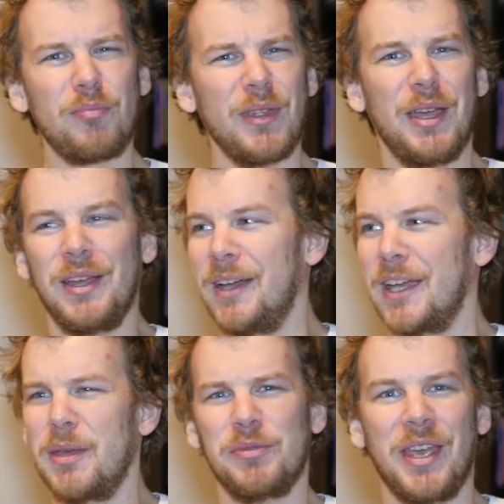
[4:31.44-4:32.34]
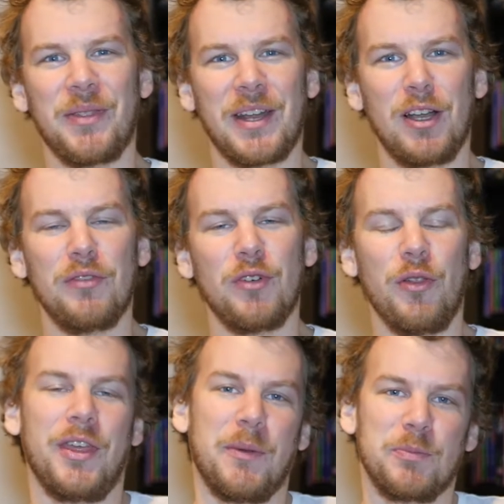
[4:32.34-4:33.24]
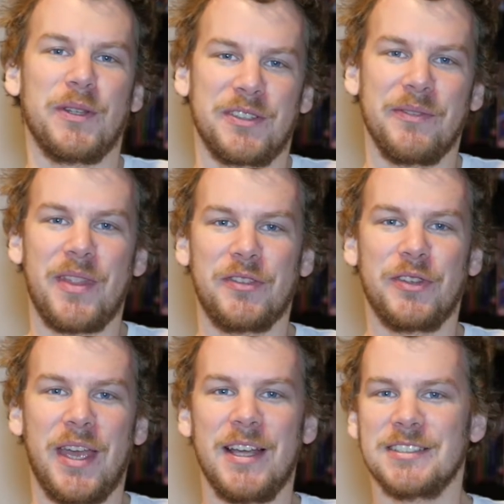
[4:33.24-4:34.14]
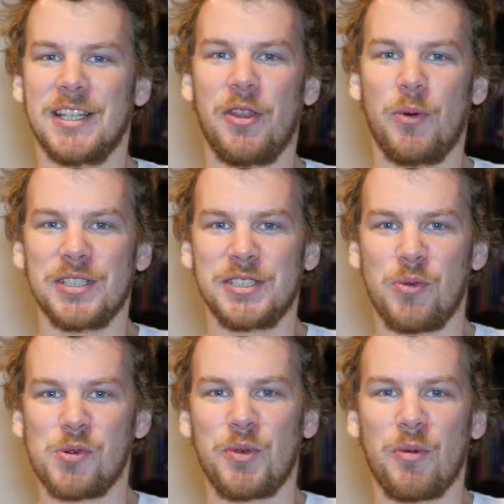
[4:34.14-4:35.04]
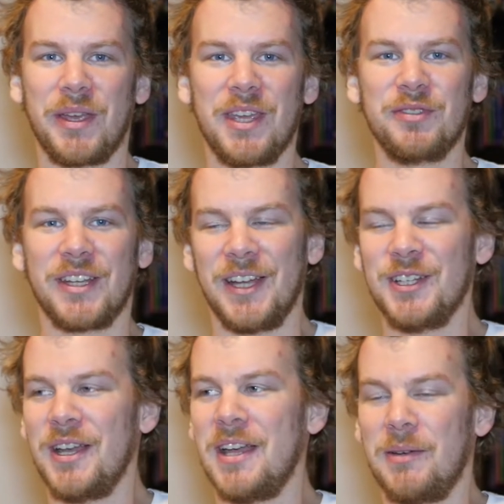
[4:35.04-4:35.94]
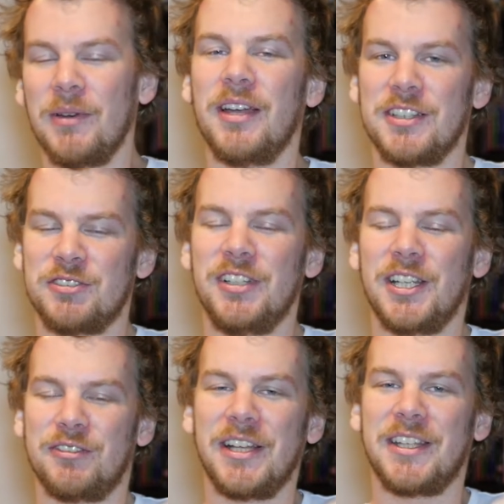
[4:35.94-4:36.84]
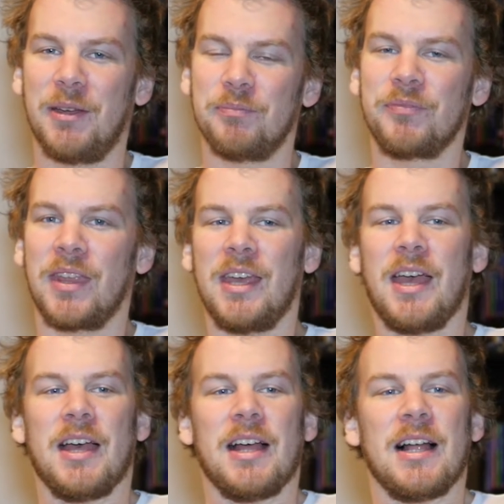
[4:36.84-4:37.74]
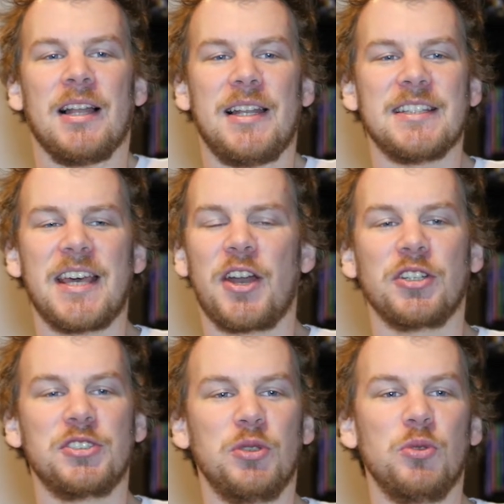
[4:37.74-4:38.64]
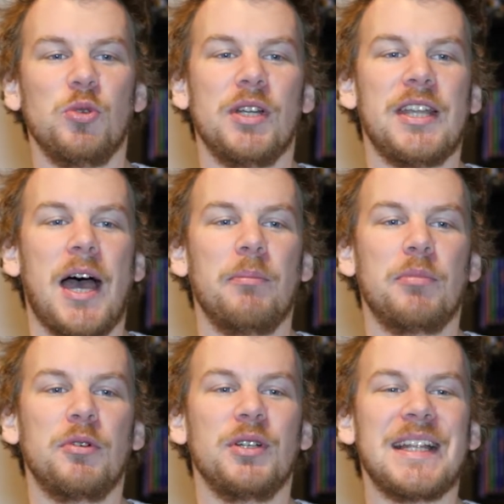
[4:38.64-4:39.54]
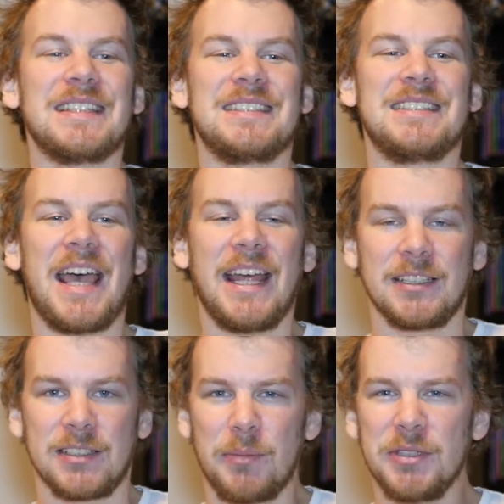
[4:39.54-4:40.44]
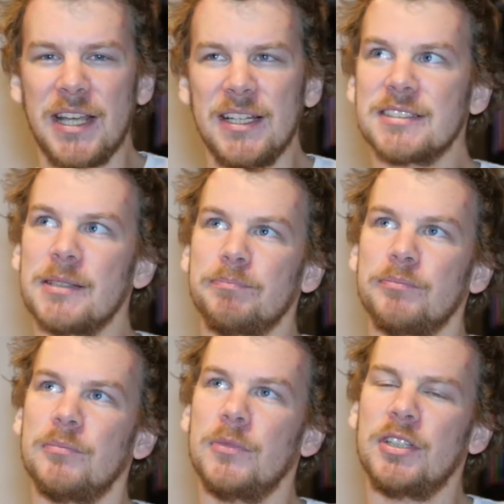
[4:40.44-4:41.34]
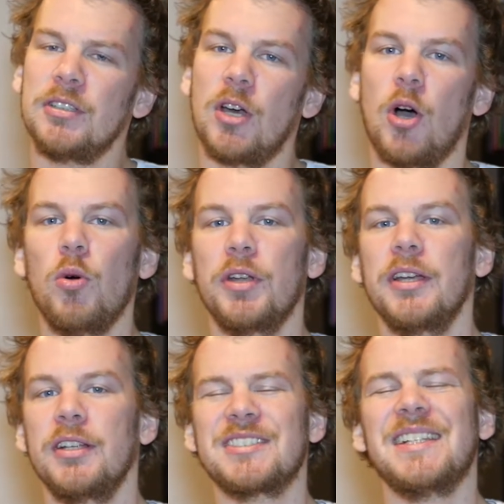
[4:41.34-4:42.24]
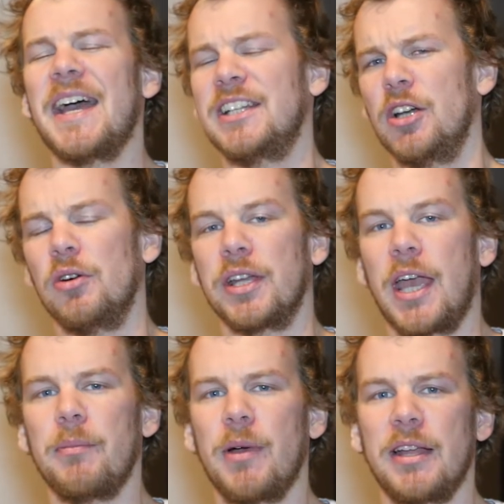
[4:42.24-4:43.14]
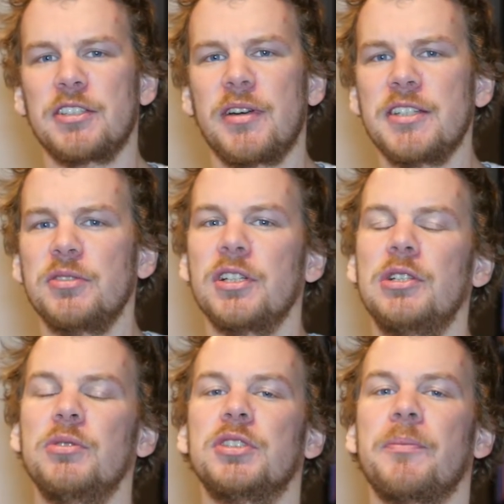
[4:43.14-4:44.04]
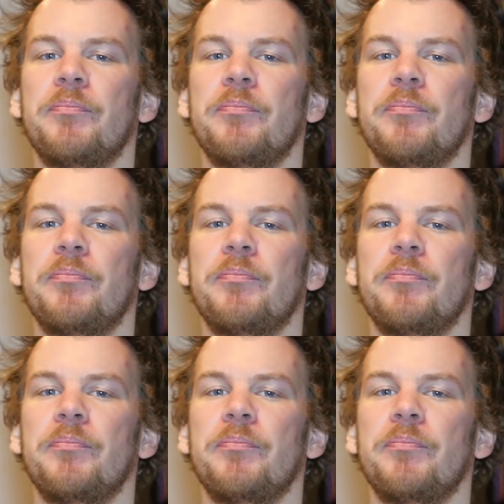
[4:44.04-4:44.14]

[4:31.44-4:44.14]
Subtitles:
I keep saying that I love all the games, but that's the case, otherwise they wouldn't be on my gift guide. It's a really great game. Let's head on to number 10. Number 10 is an older, slightly older game. I tried to include